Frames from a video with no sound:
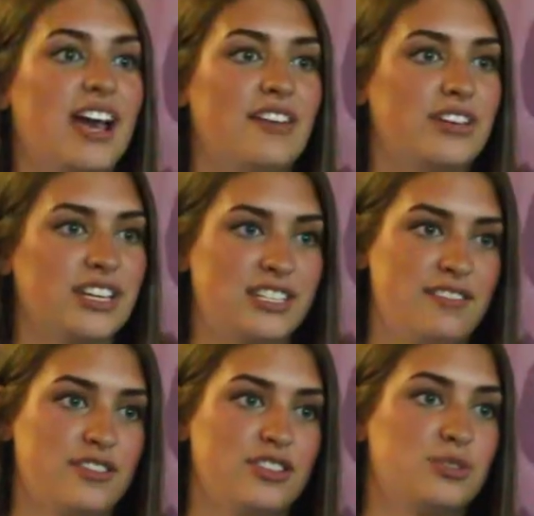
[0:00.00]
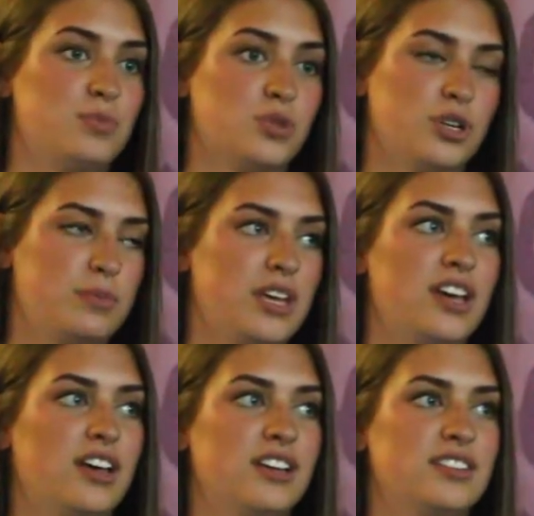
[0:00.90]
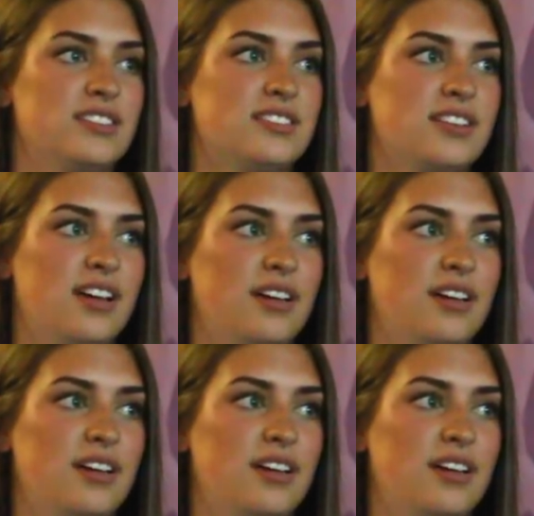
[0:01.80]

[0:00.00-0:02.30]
advocacy for the sport, because